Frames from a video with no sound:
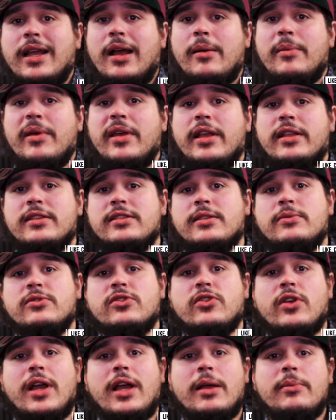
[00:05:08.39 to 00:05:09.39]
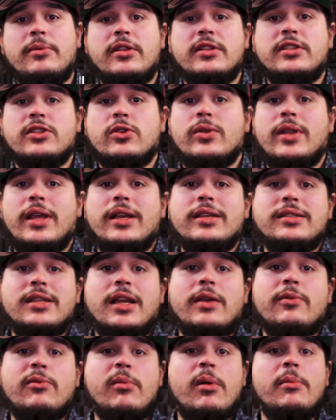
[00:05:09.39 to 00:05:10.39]
comment, and subscribe, and until next
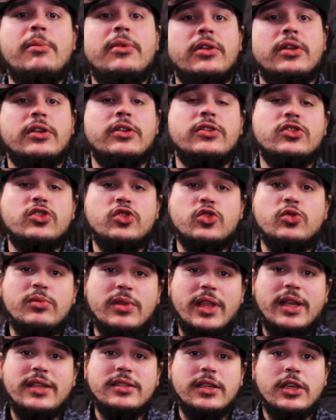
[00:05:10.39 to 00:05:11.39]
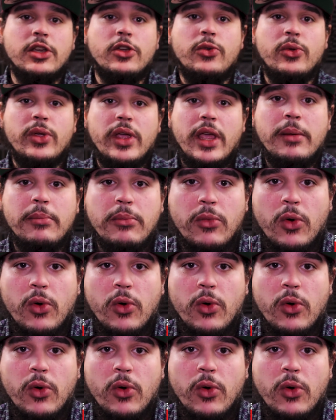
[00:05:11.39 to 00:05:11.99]
time, remember to consume less and create